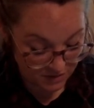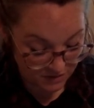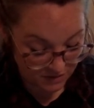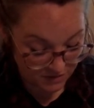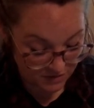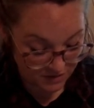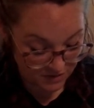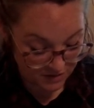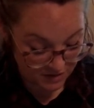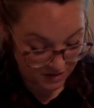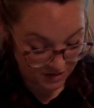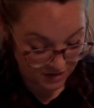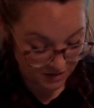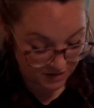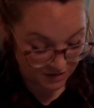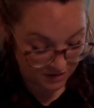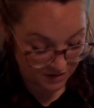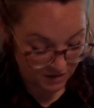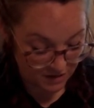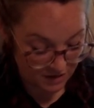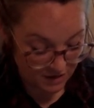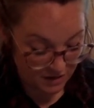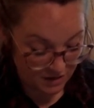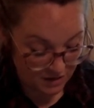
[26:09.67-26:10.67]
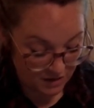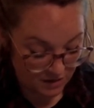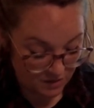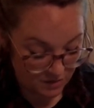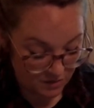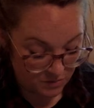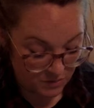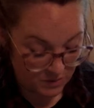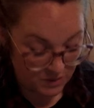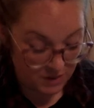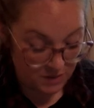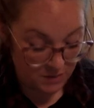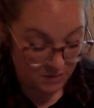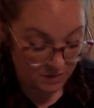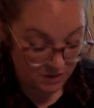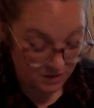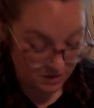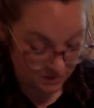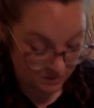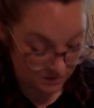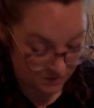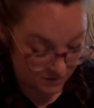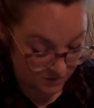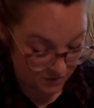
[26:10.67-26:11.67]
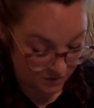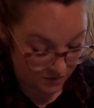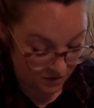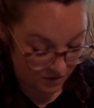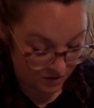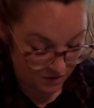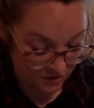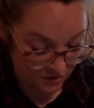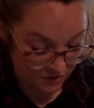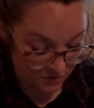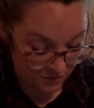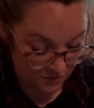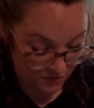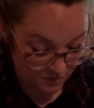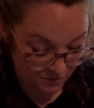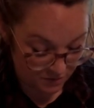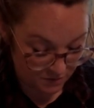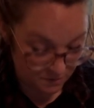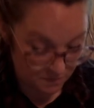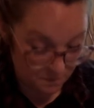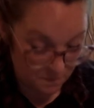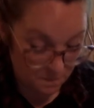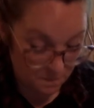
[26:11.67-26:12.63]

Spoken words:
said, "Bring him in, Sir Greythorn."